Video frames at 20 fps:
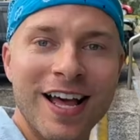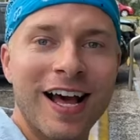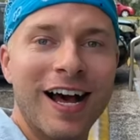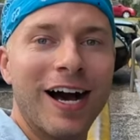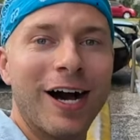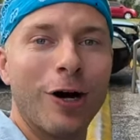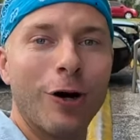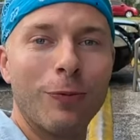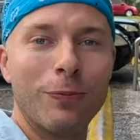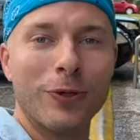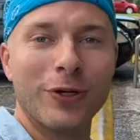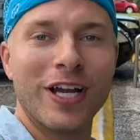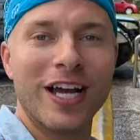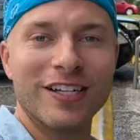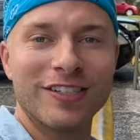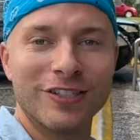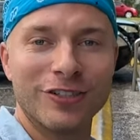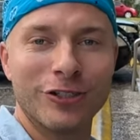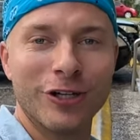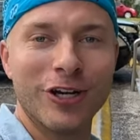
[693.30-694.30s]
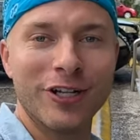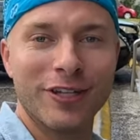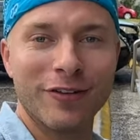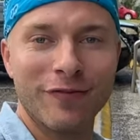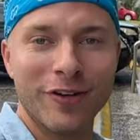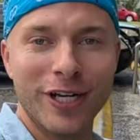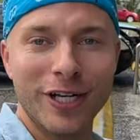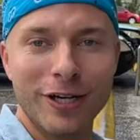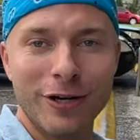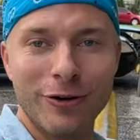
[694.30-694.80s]
I hope you guys enjoyed the
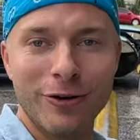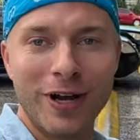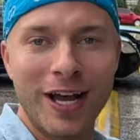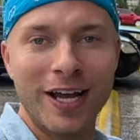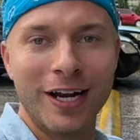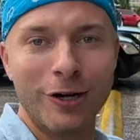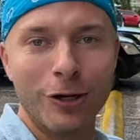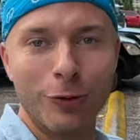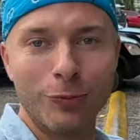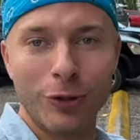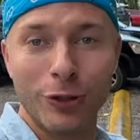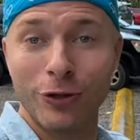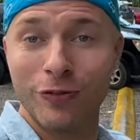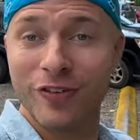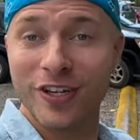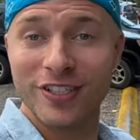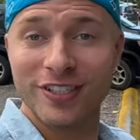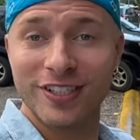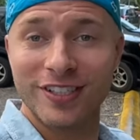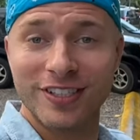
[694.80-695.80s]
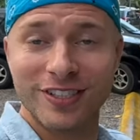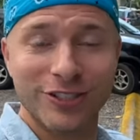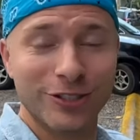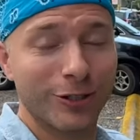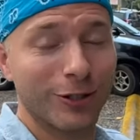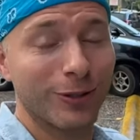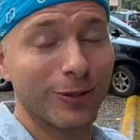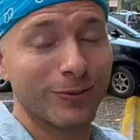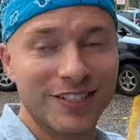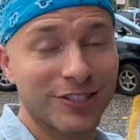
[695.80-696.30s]
video, and I hope you'll visit.
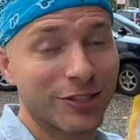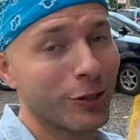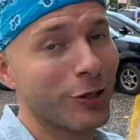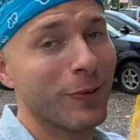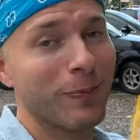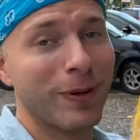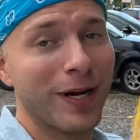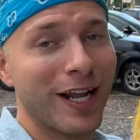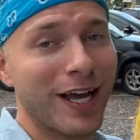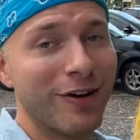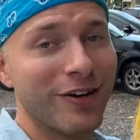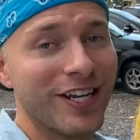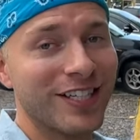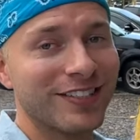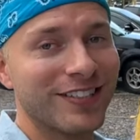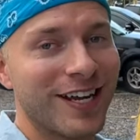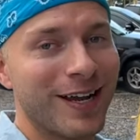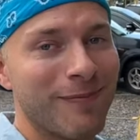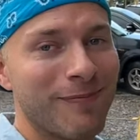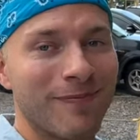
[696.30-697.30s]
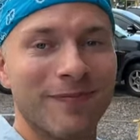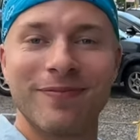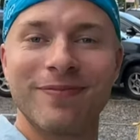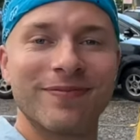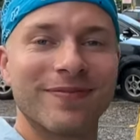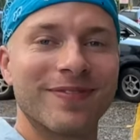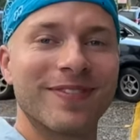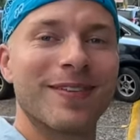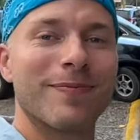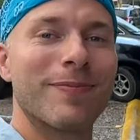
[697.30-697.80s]
So see you in Palau next time.
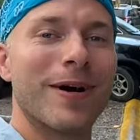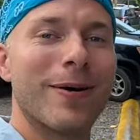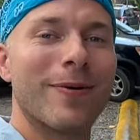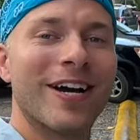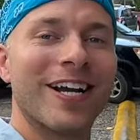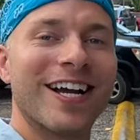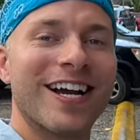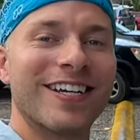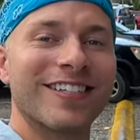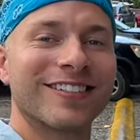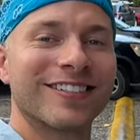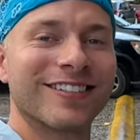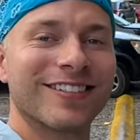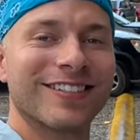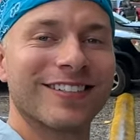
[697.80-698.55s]
Bye bye, guys.